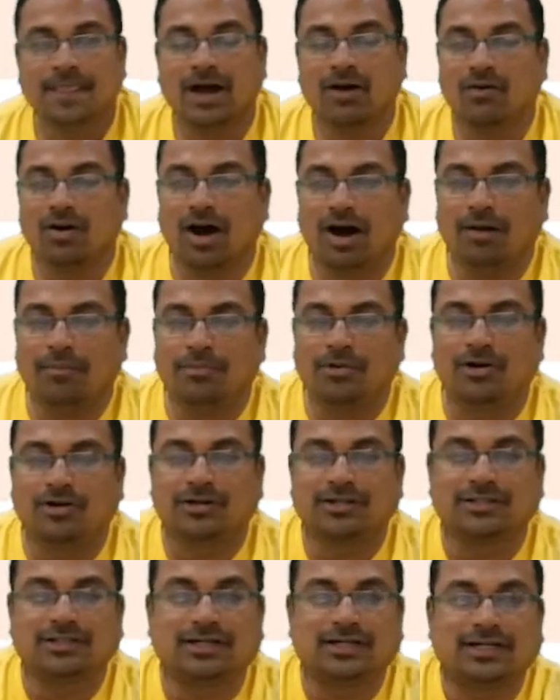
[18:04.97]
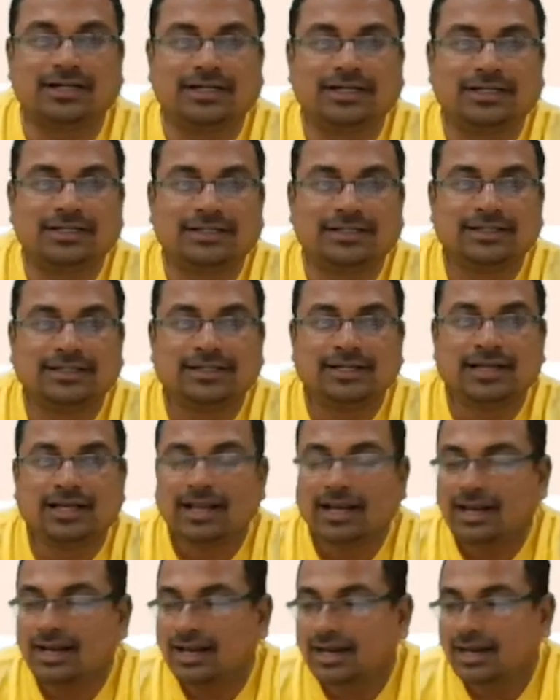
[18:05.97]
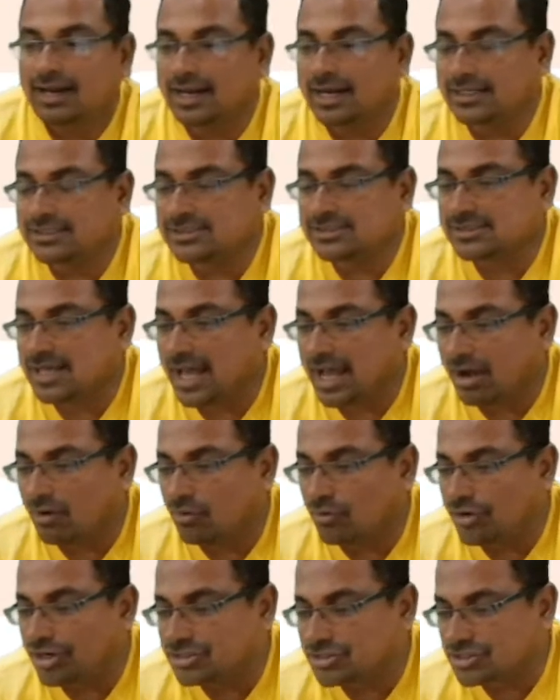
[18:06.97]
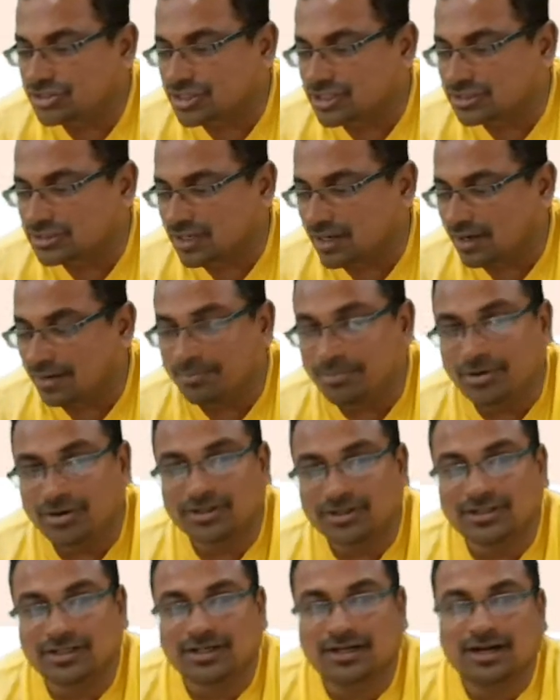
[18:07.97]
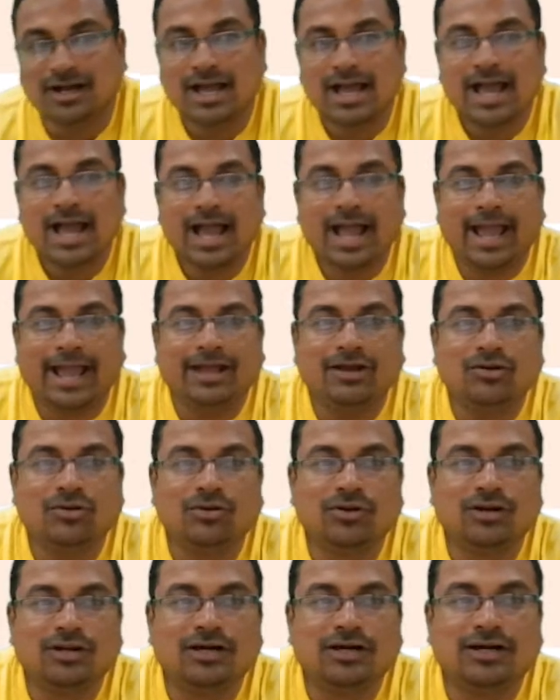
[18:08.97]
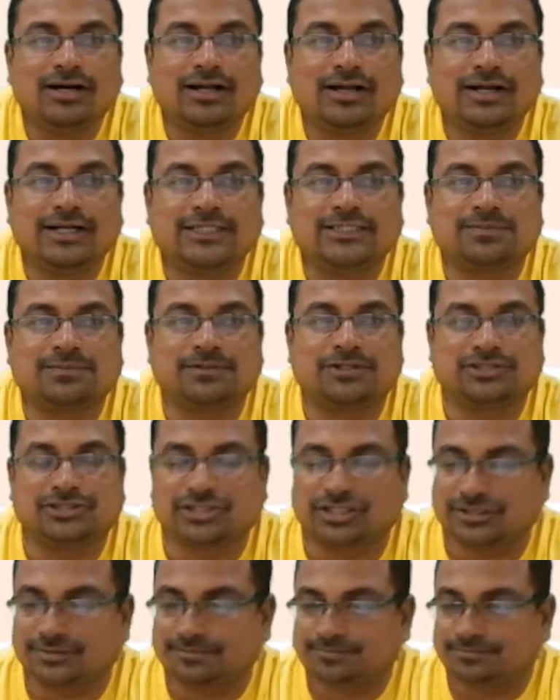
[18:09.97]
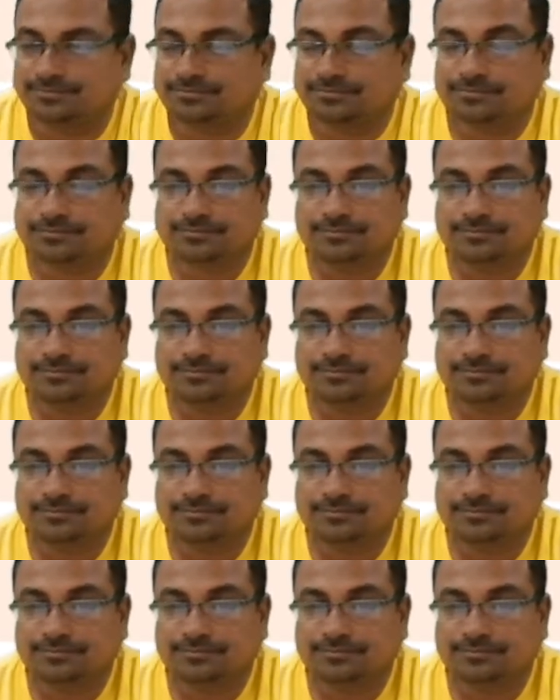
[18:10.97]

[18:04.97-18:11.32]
Now about the let's have discuss about the angular dispersion.